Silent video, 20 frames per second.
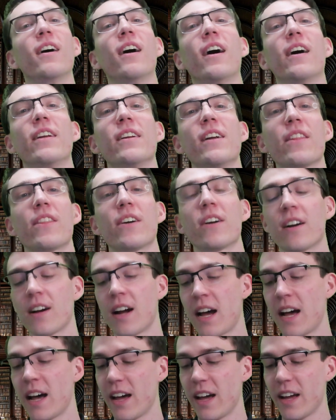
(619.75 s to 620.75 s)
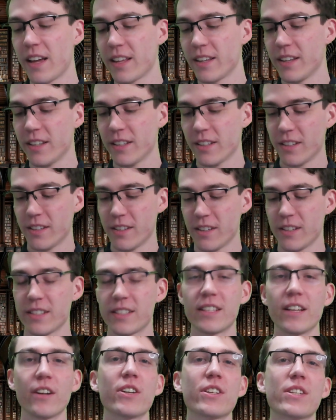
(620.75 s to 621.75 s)
another
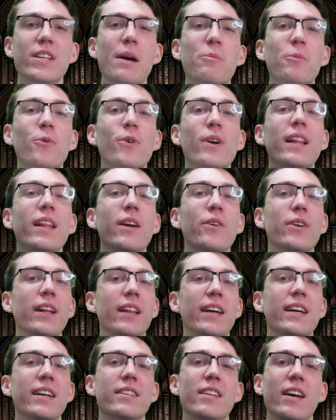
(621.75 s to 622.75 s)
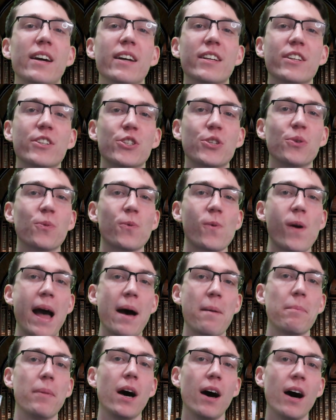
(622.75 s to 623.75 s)
series I'm really, really excited to
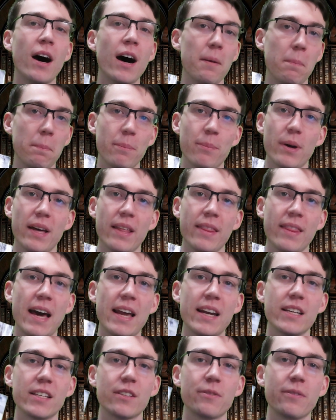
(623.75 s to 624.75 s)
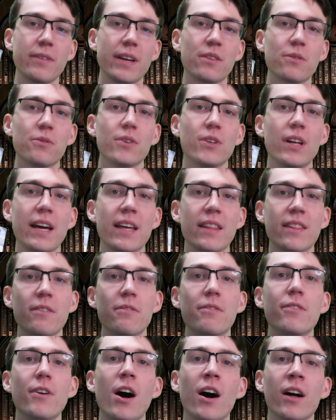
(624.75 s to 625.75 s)
wrap up, and that is Faithful and the
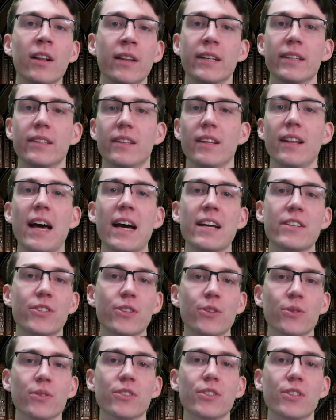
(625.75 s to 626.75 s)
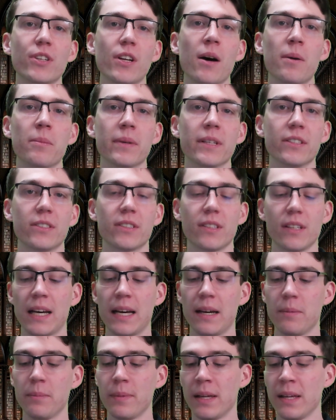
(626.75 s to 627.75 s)
Fallen, the last 2 installments
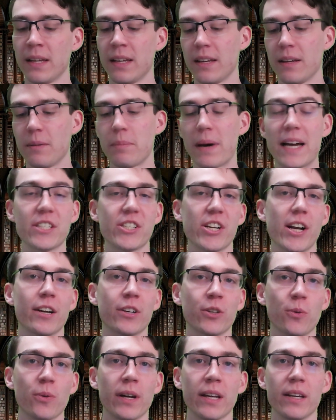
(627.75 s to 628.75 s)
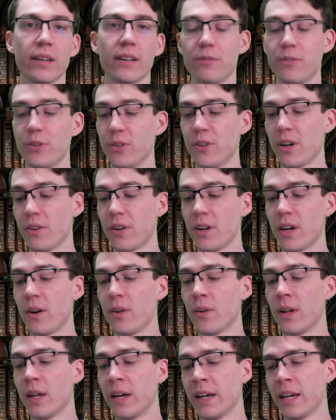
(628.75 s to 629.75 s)
by John Gwynne, if you don't
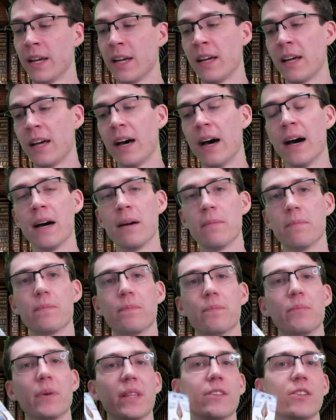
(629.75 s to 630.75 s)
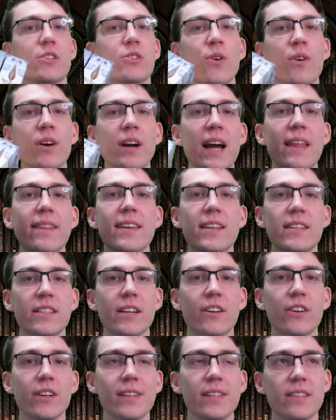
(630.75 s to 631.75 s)
know. But the story on this
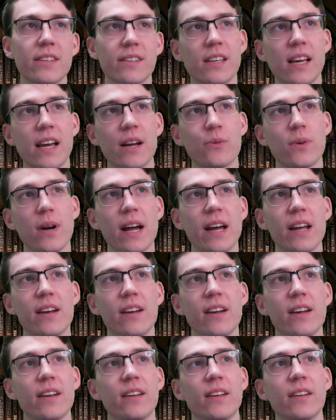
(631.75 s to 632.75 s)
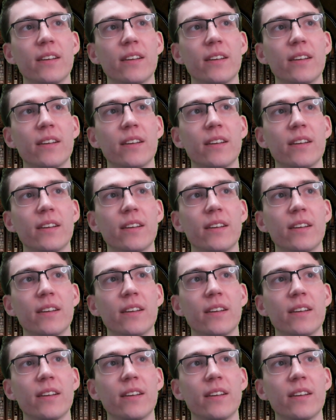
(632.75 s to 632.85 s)
series is I read